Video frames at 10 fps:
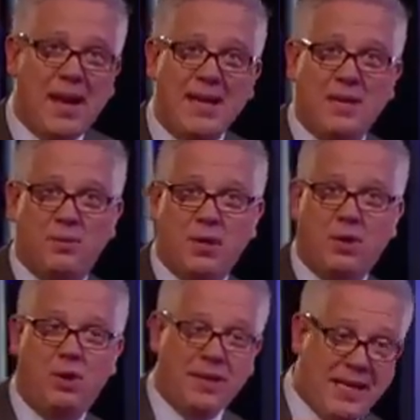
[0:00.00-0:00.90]
I can
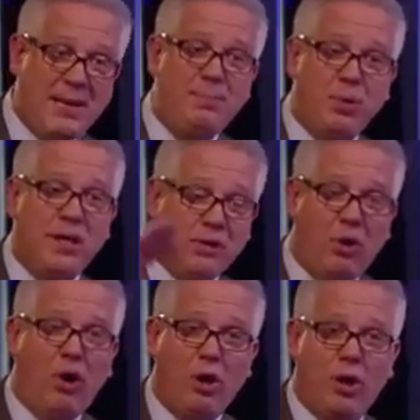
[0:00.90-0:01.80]
recall that he put it
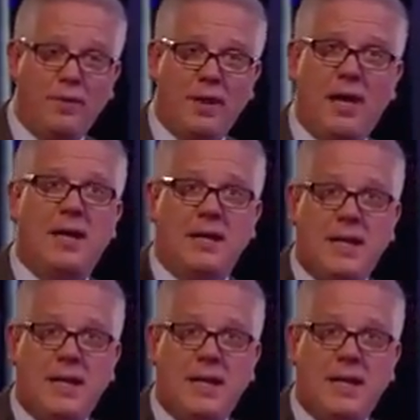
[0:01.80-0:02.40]
all on the line.